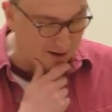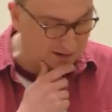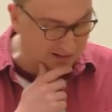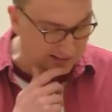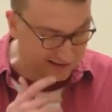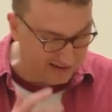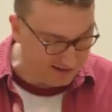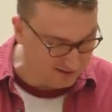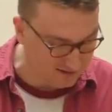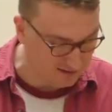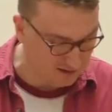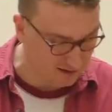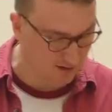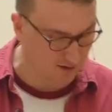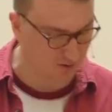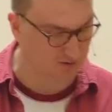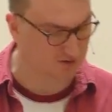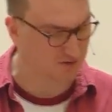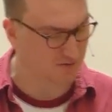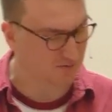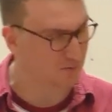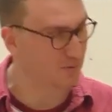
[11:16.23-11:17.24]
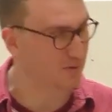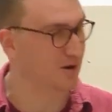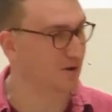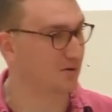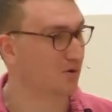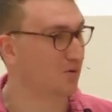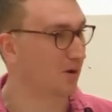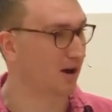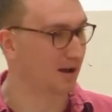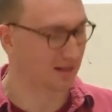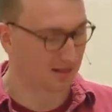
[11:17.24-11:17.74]
a leader or something we don't
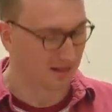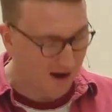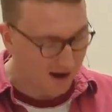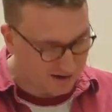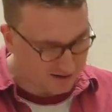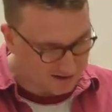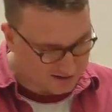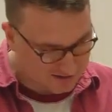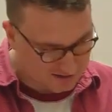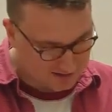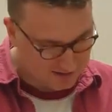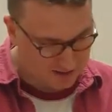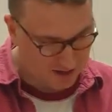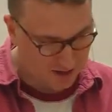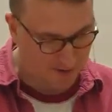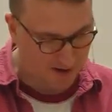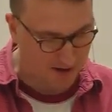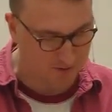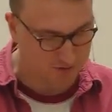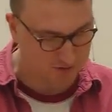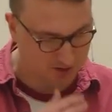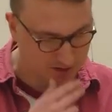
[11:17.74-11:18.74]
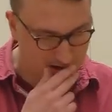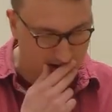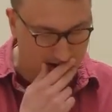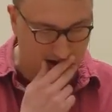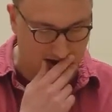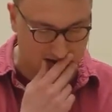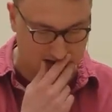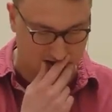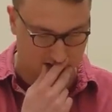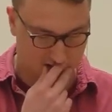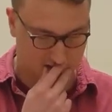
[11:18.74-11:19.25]
quite like about
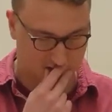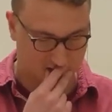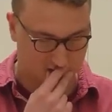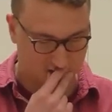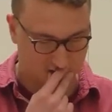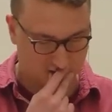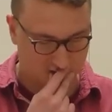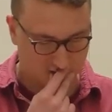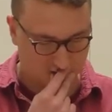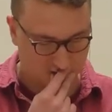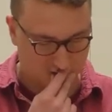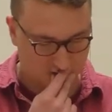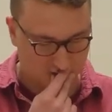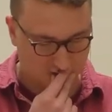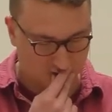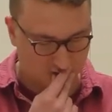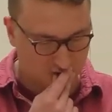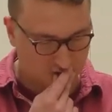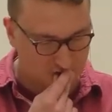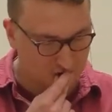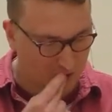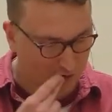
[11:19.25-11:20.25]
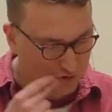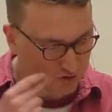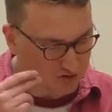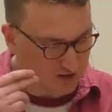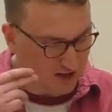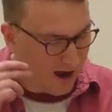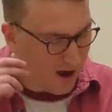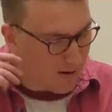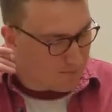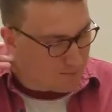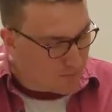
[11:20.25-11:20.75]
church. Not just
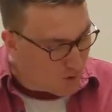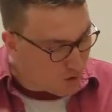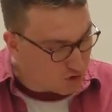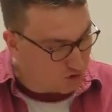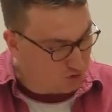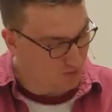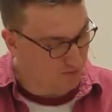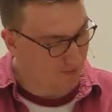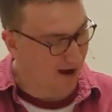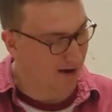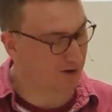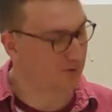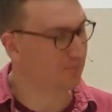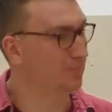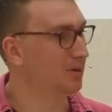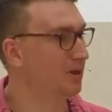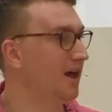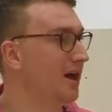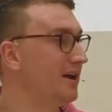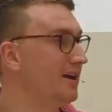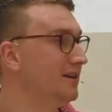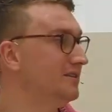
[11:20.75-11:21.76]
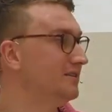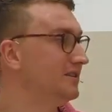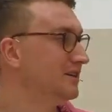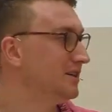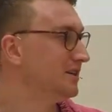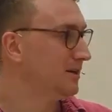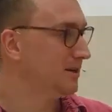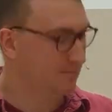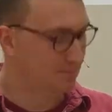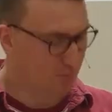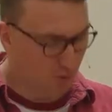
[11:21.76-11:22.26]
how much we might complain,
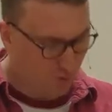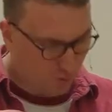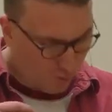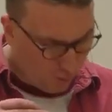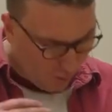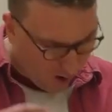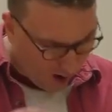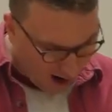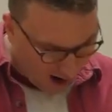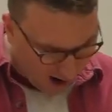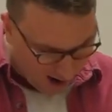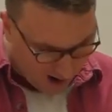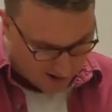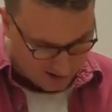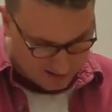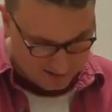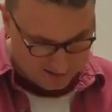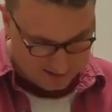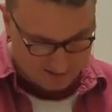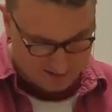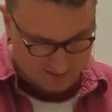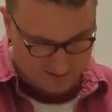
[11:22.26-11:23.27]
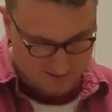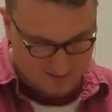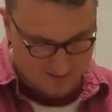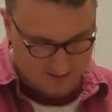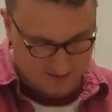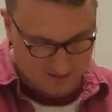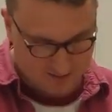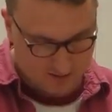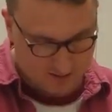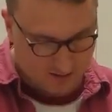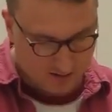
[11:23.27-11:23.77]
but why.
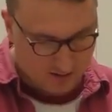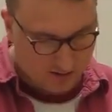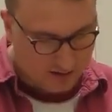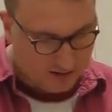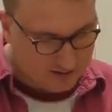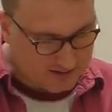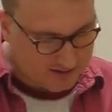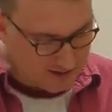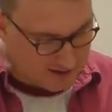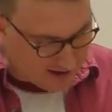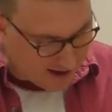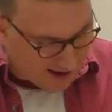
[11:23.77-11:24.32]
You see,